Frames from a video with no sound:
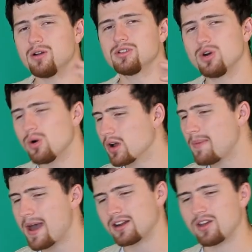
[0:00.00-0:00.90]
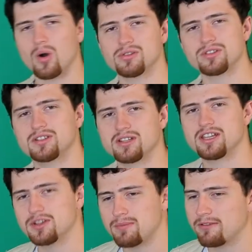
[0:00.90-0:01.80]
I would talk about it
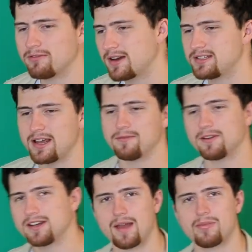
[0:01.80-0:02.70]
constantly to my friends every day